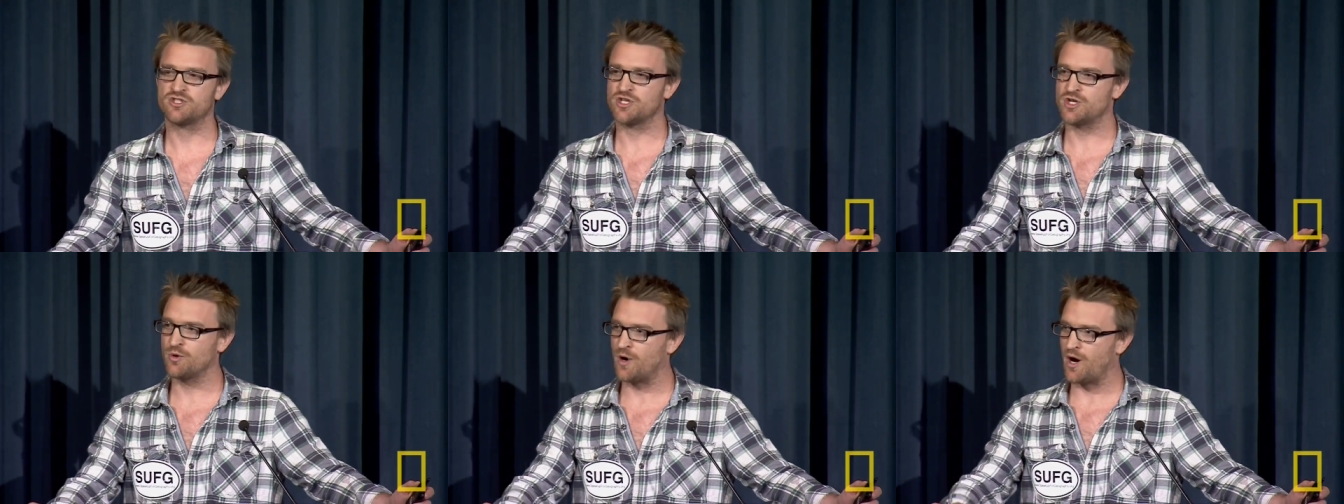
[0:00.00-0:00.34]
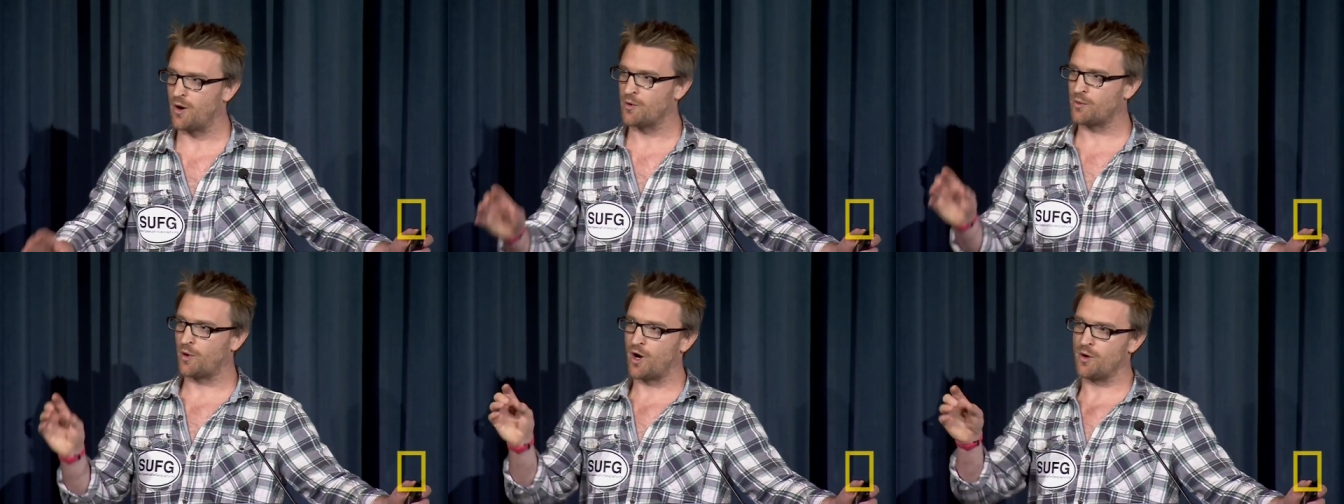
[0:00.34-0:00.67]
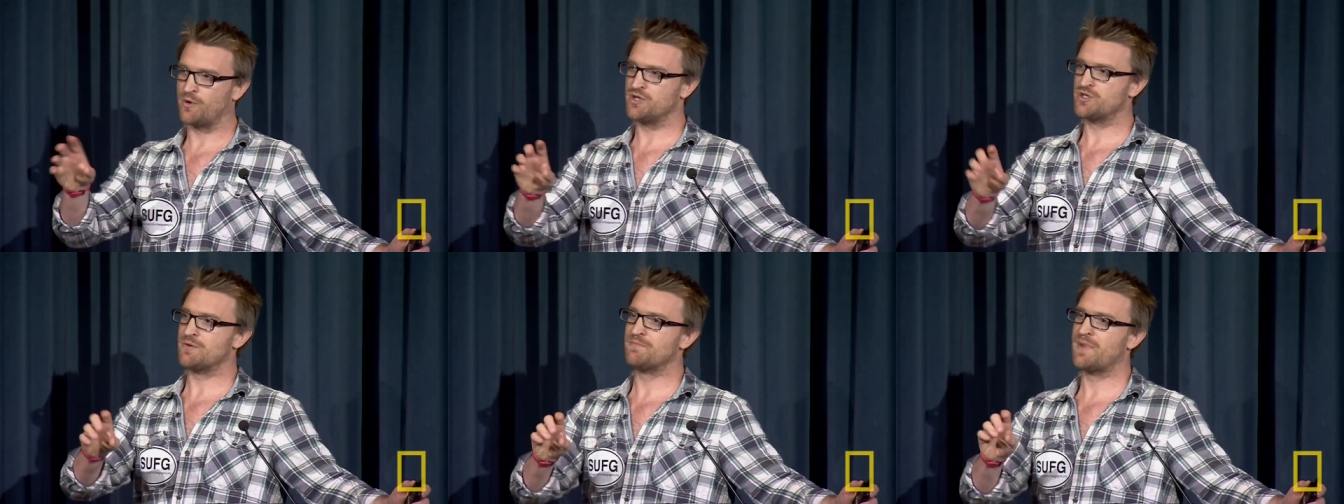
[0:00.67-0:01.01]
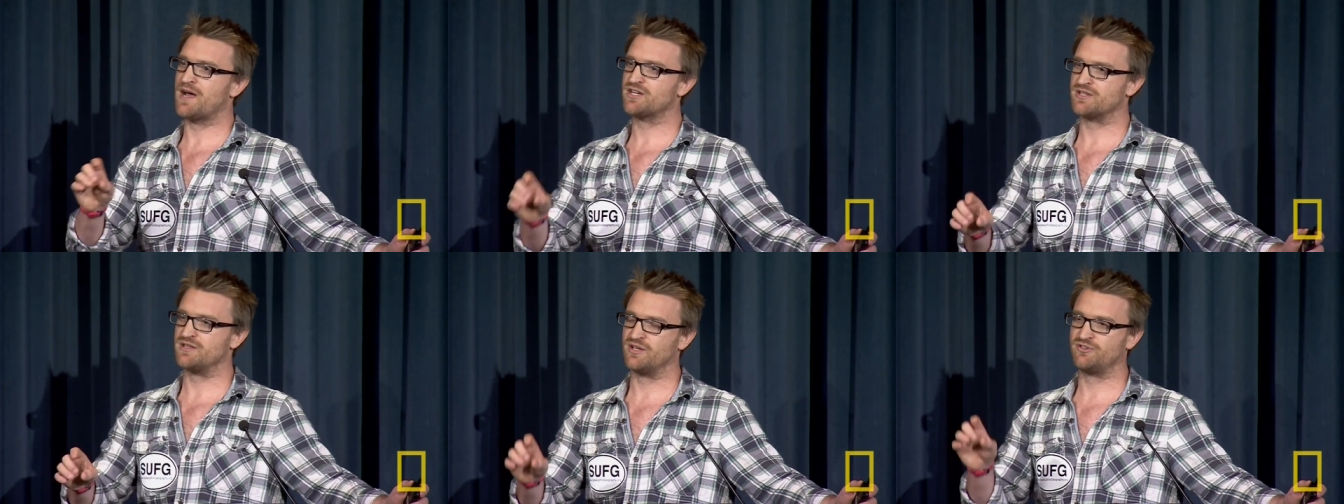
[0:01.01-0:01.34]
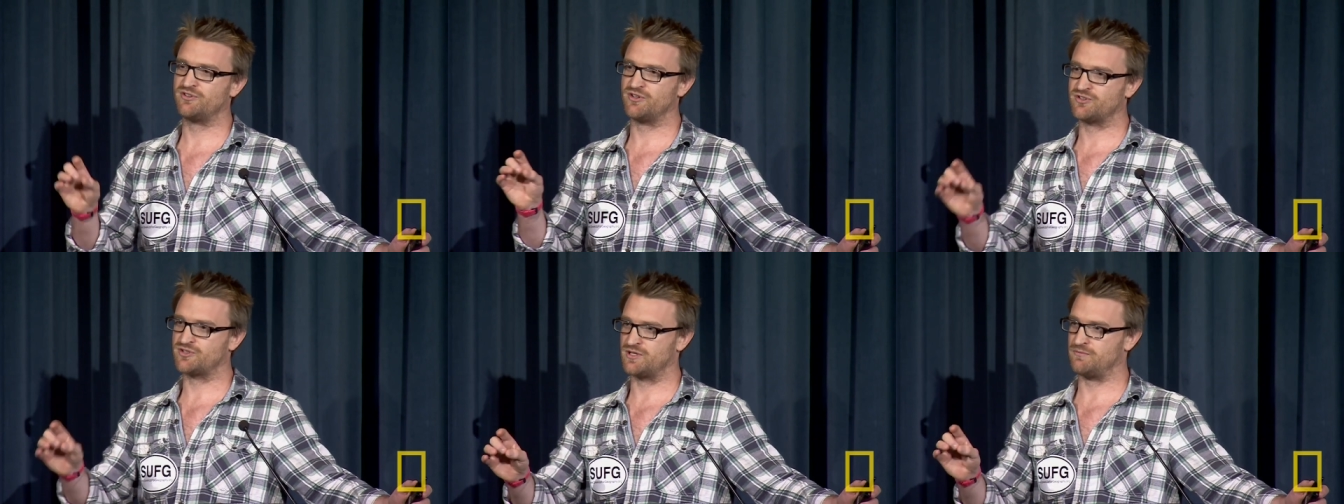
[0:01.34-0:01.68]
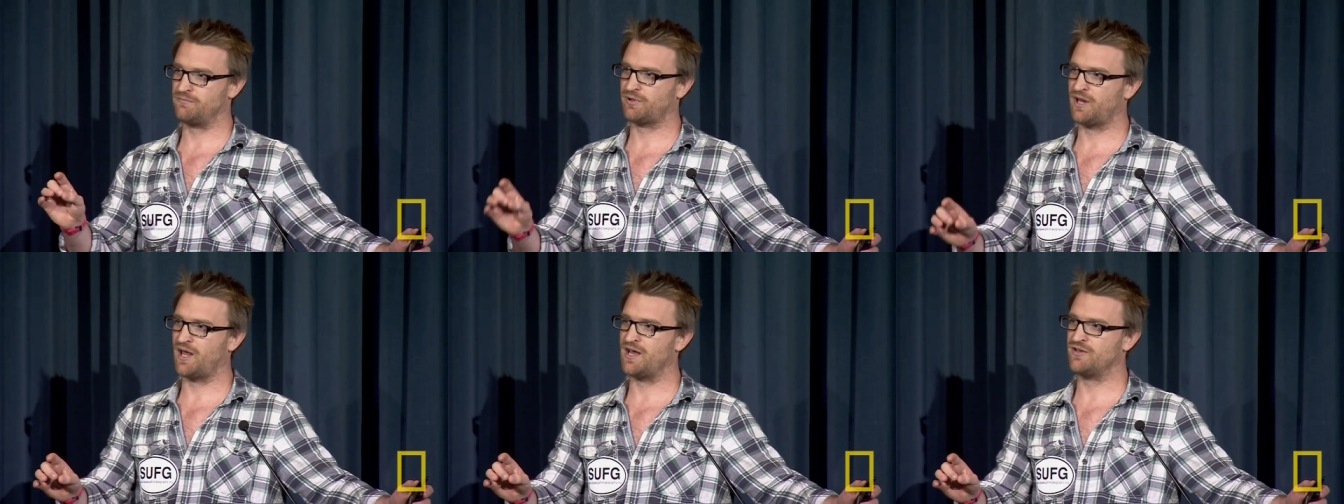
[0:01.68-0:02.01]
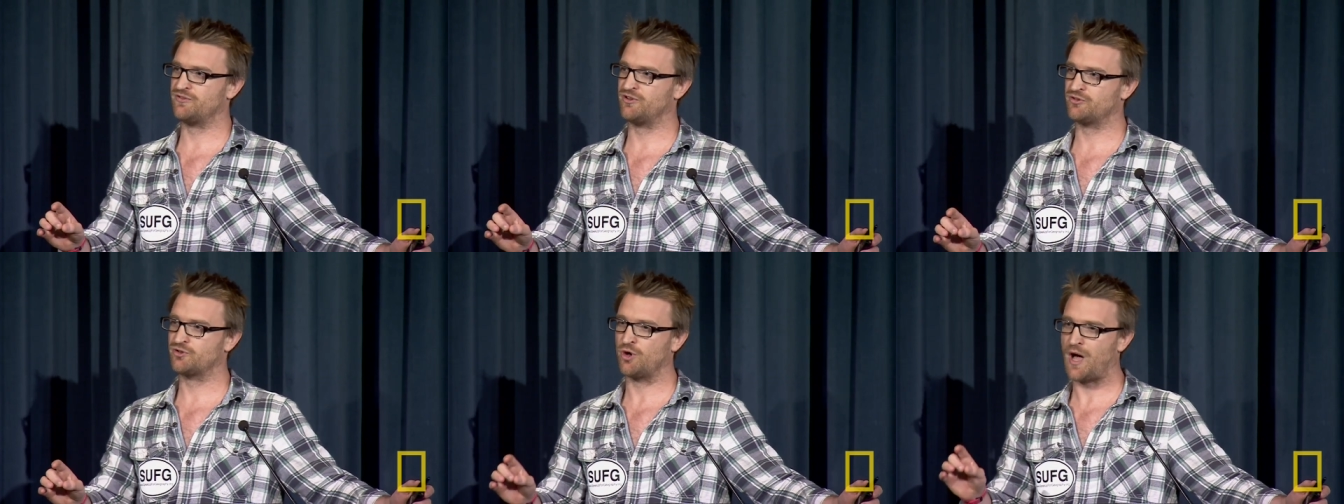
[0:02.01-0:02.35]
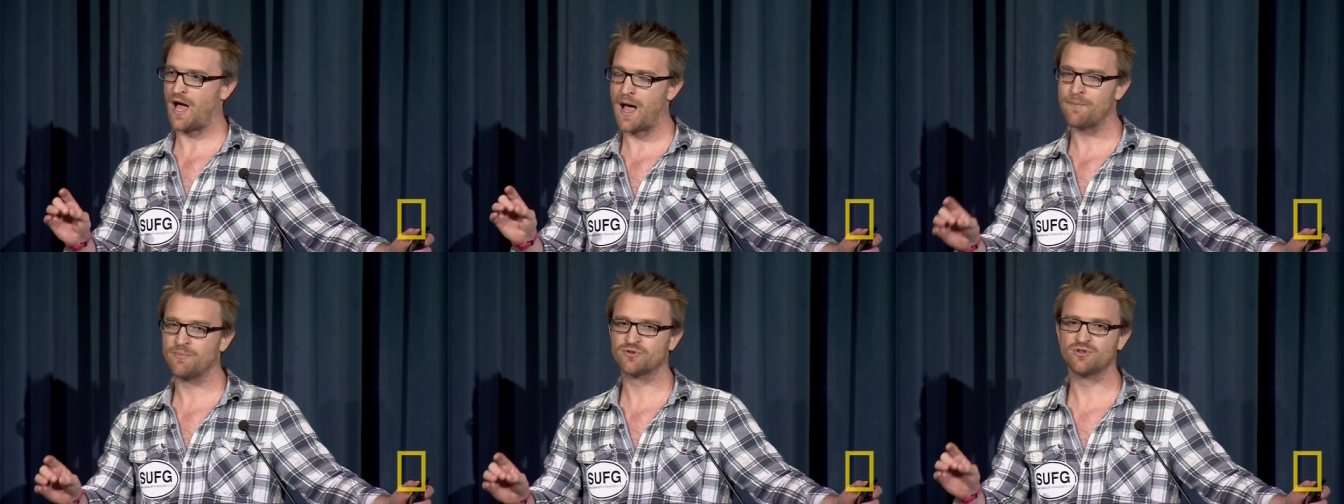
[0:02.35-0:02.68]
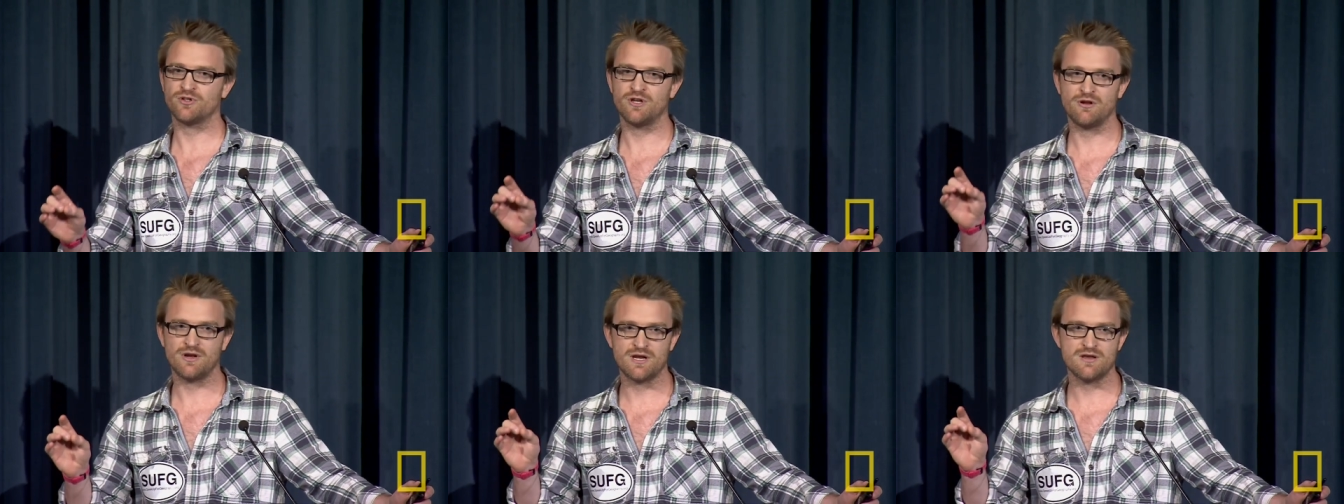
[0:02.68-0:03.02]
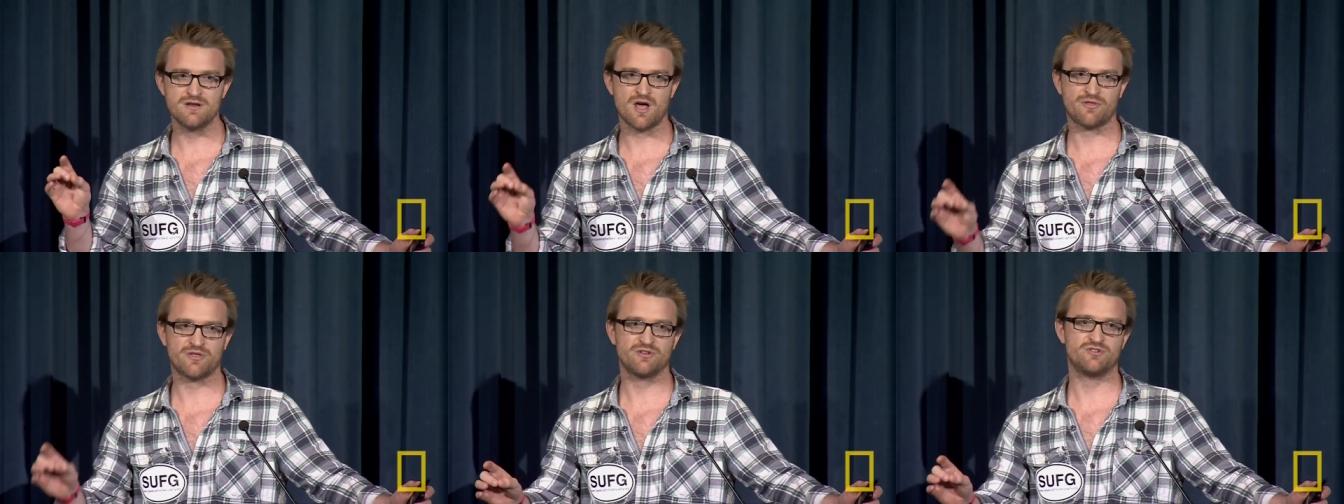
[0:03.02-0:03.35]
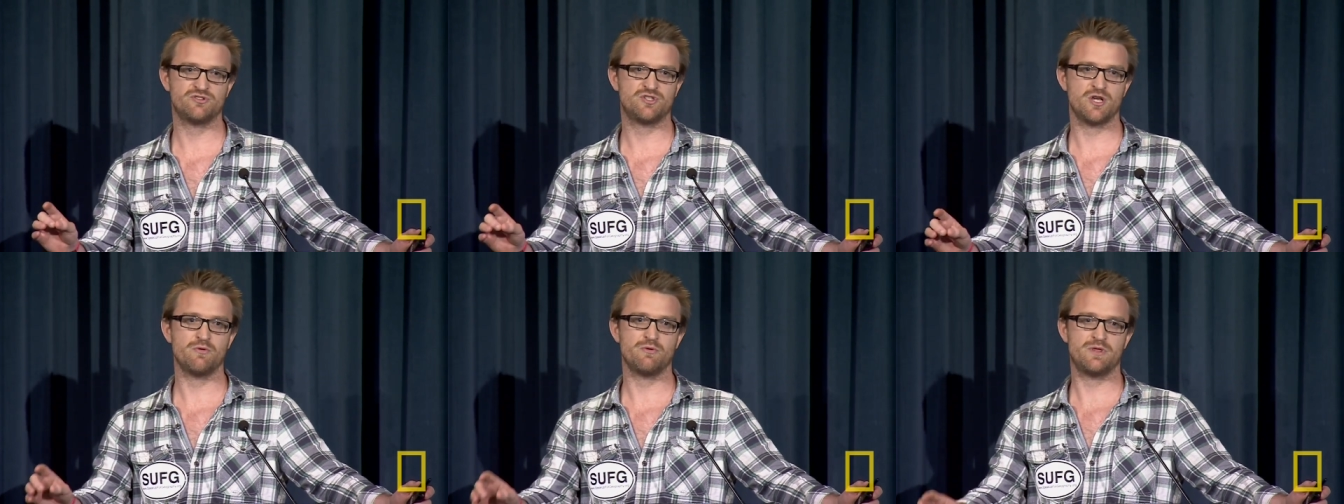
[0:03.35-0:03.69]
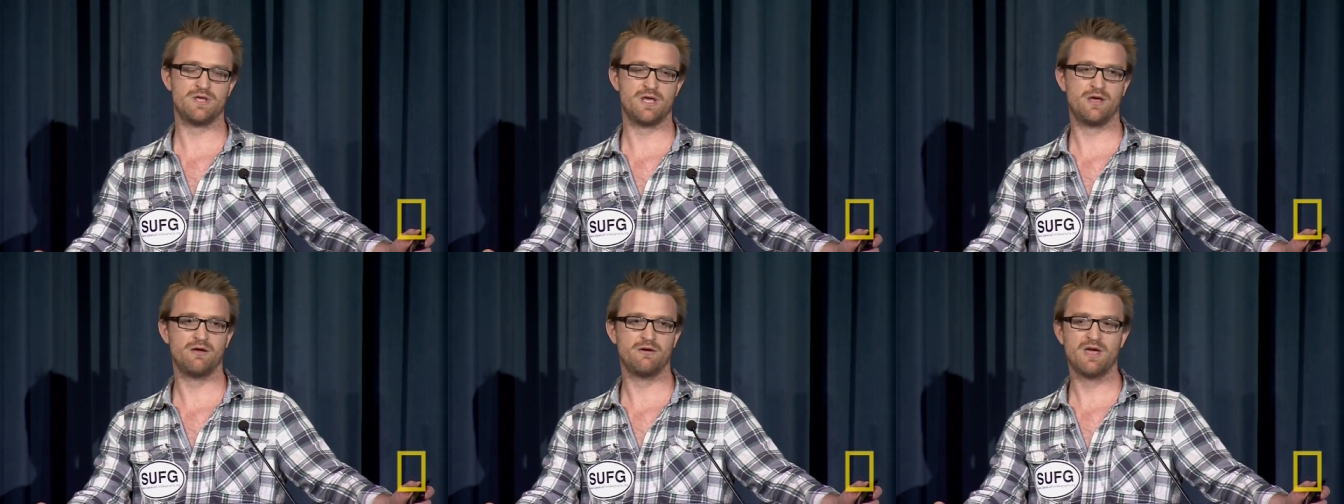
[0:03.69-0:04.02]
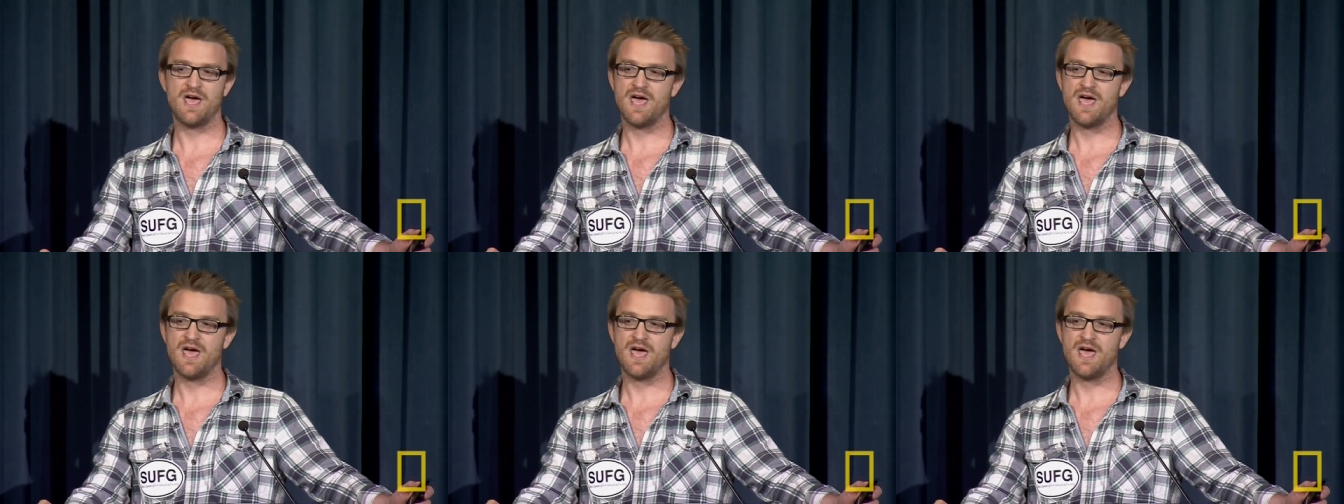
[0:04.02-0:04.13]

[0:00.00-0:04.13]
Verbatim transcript: do you know what, I, want you to imagine this distant place that's got absolutely nothing to do with you.